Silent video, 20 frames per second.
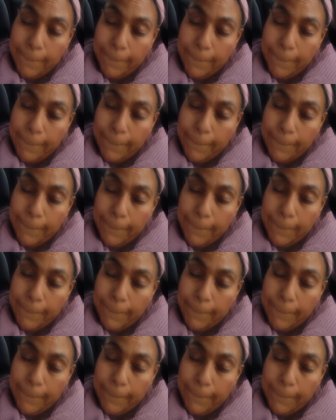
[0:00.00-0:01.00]

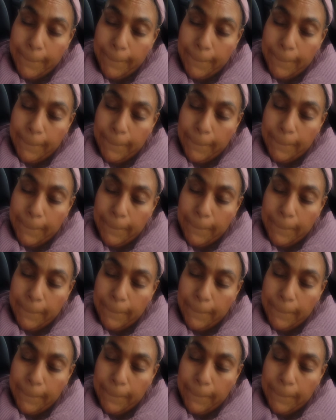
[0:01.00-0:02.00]

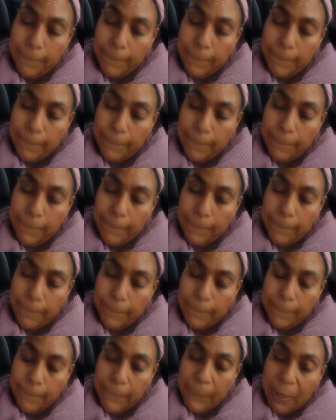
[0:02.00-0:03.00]

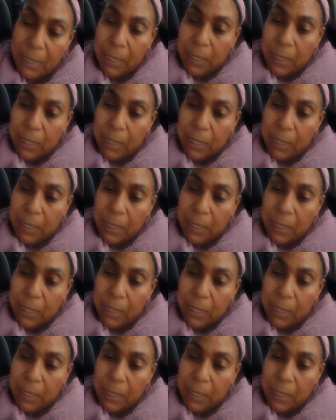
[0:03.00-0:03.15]
Nobody speaks.